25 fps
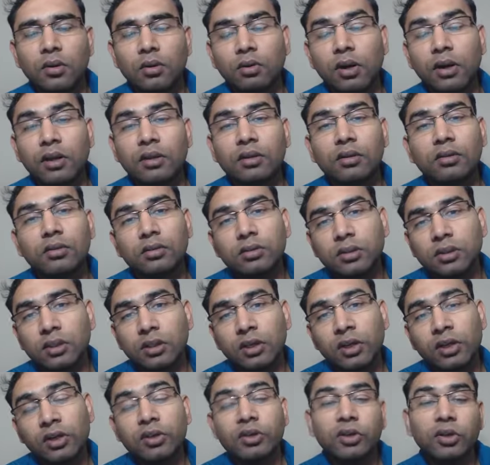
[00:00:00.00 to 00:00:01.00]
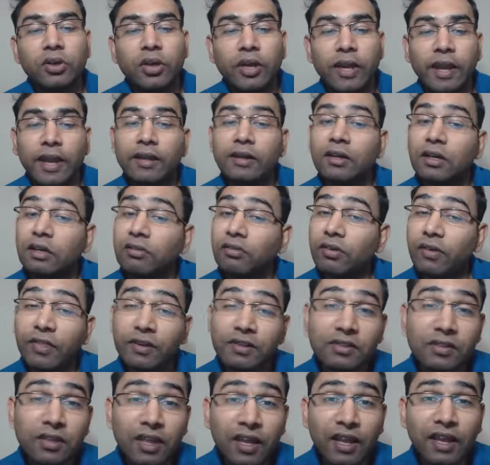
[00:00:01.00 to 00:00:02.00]
Well, you can't live
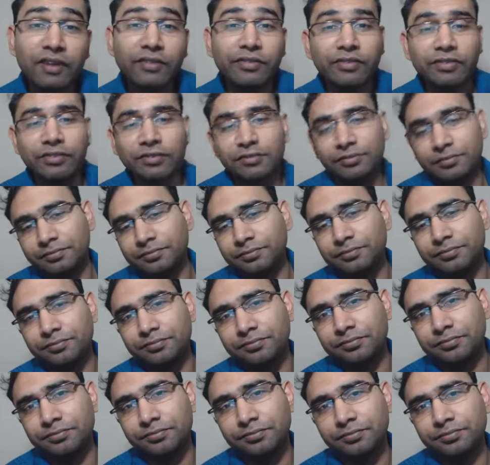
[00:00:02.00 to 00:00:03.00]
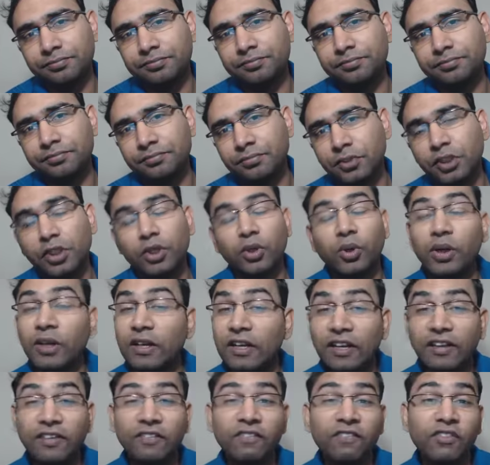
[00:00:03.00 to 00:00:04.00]
others' life. You can
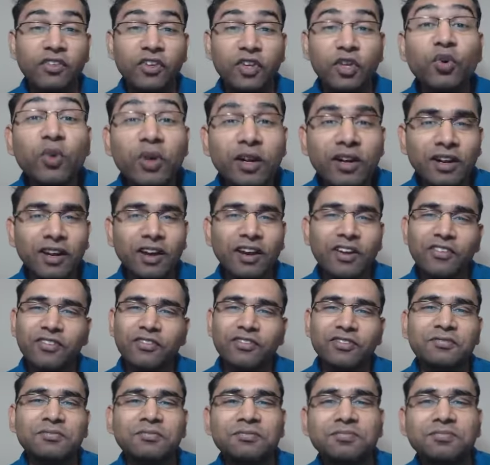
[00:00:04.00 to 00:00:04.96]
only live your life.